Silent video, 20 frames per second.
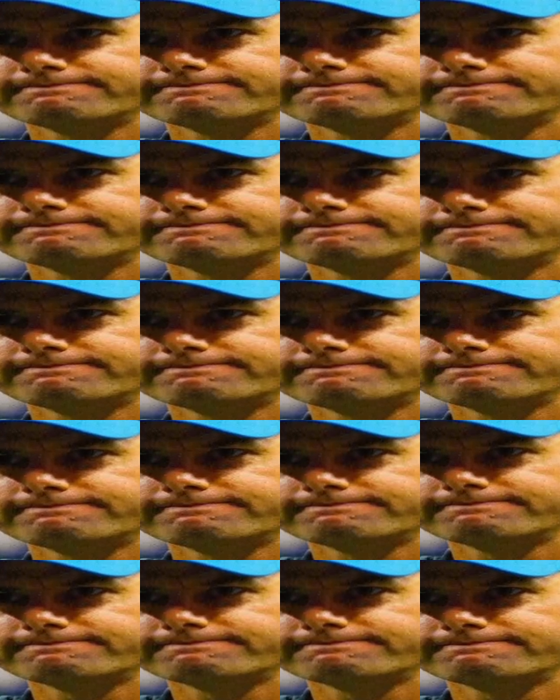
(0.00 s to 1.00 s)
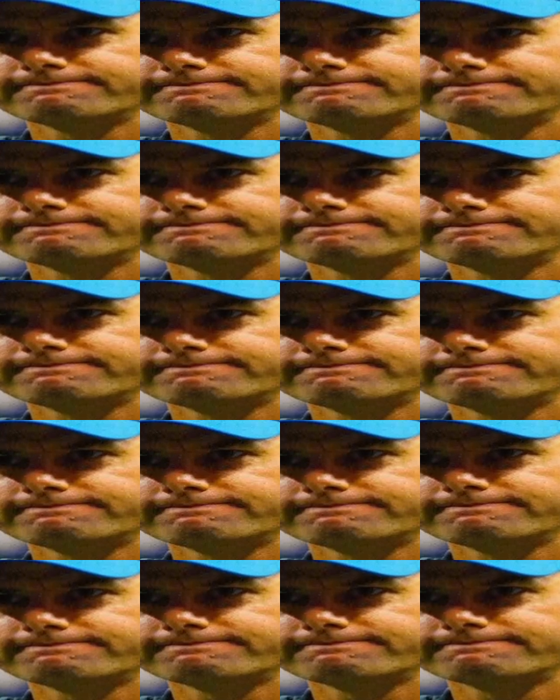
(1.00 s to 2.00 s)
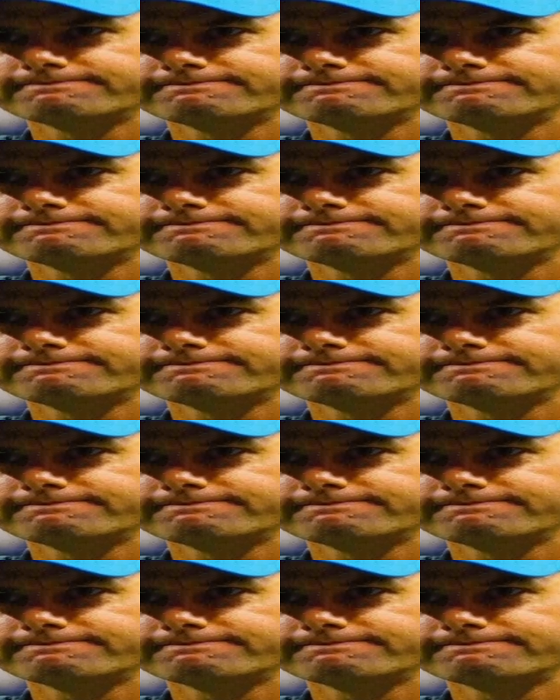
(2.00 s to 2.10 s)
[no speech]